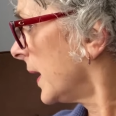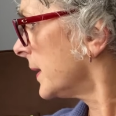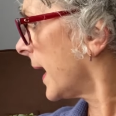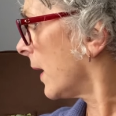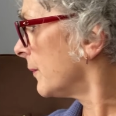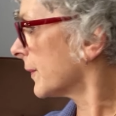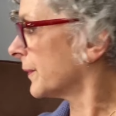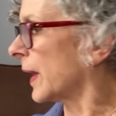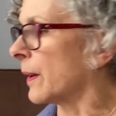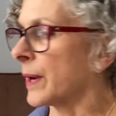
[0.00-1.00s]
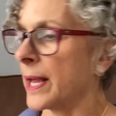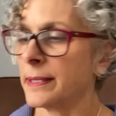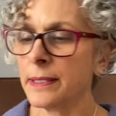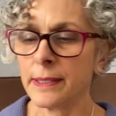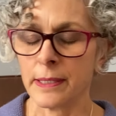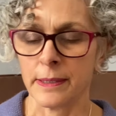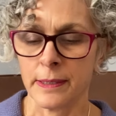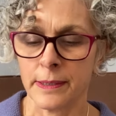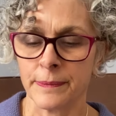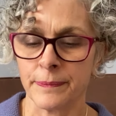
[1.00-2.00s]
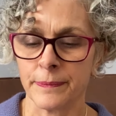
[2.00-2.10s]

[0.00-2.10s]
And now for flower essences.